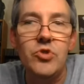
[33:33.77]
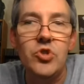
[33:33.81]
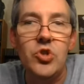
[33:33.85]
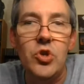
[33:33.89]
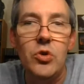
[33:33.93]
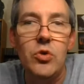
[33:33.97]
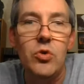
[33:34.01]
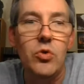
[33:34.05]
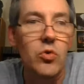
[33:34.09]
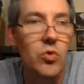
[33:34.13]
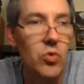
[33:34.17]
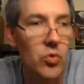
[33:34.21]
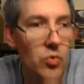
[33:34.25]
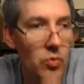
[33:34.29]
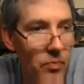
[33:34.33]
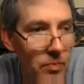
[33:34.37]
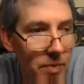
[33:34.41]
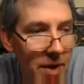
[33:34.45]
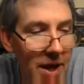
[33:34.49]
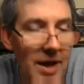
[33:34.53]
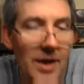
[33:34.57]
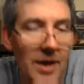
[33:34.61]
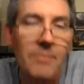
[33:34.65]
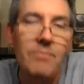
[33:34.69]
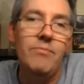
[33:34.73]
So
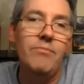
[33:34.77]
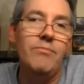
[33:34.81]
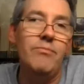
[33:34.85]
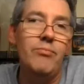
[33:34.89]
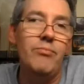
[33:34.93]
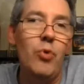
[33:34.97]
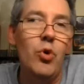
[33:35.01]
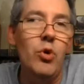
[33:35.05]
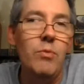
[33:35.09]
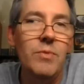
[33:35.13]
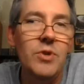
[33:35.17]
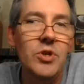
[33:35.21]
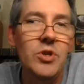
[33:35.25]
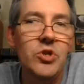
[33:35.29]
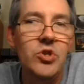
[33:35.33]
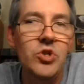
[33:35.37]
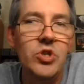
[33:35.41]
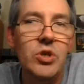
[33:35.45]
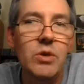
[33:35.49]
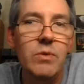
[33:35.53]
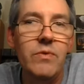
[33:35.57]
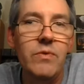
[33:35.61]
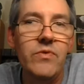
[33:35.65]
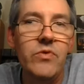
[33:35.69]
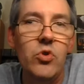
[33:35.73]
yeah, point me to
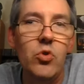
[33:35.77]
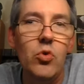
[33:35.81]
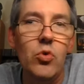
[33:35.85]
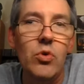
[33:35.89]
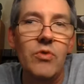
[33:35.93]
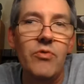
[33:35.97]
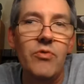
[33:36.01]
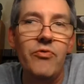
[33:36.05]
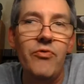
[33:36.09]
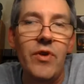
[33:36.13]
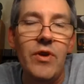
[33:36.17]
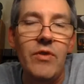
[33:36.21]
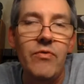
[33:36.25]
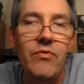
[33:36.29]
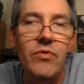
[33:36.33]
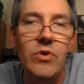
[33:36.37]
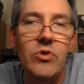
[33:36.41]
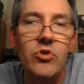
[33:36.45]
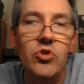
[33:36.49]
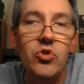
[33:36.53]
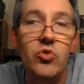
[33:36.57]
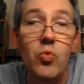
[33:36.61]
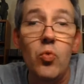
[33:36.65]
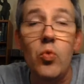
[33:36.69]
some of your favorites.